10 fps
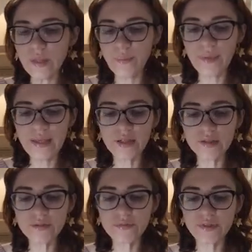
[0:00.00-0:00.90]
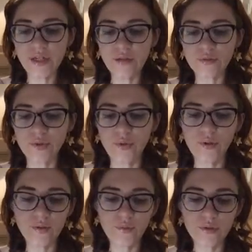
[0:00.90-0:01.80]
Because without
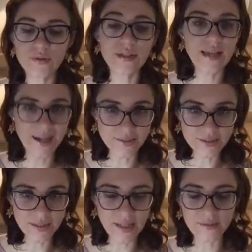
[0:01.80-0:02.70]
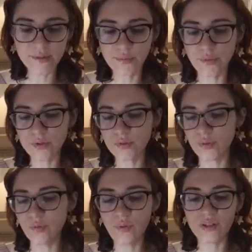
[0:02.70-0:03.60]
knowing what's unhealthy love, you won't know
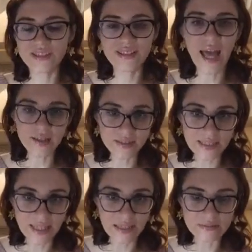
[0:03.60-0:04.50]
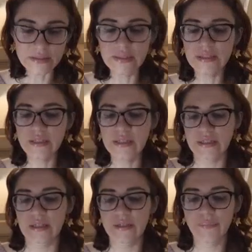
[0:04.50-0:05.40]
what is healthy love.
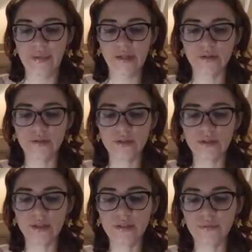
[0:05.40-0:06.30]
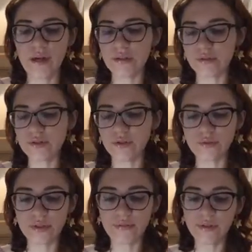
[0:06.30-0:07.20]
Because it felt so
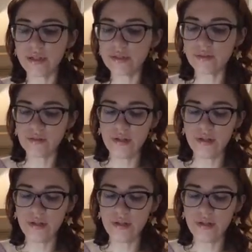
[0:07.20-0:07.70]
different.